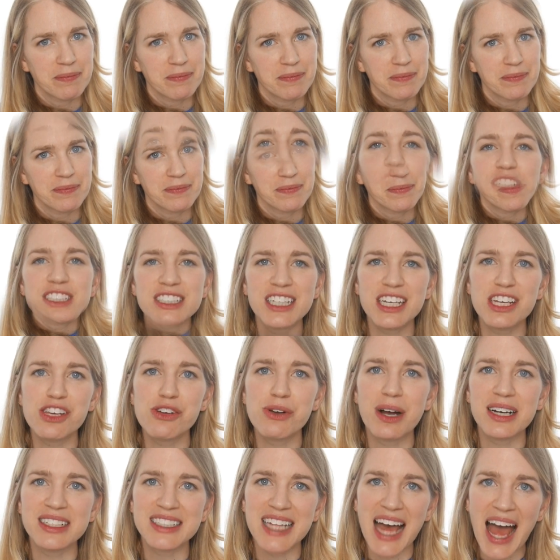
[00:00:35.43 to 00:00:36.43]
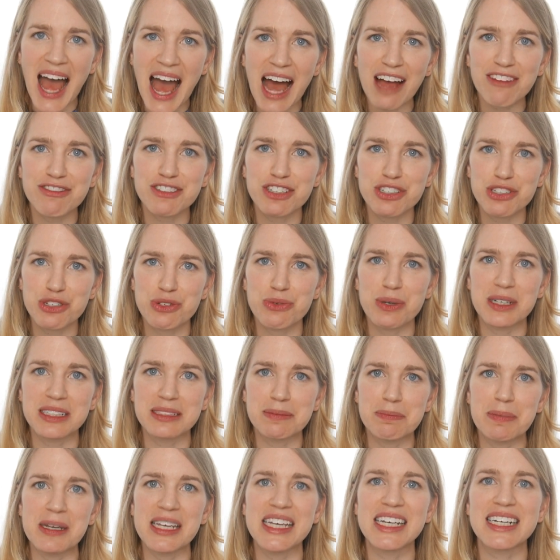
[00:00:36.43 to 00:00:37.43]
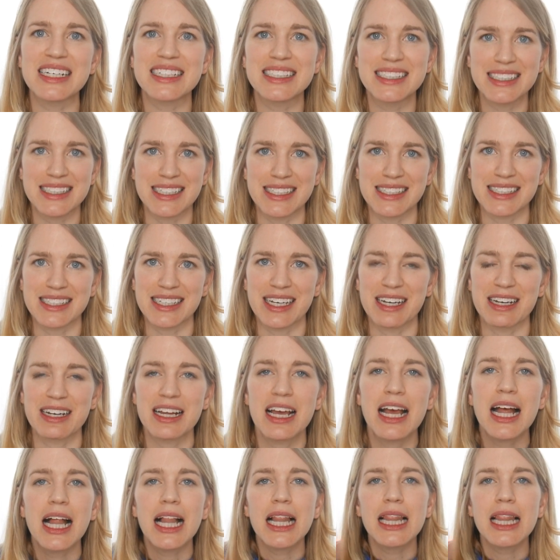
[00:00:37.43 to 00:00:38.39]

The first thing you guys have to do is be consistent.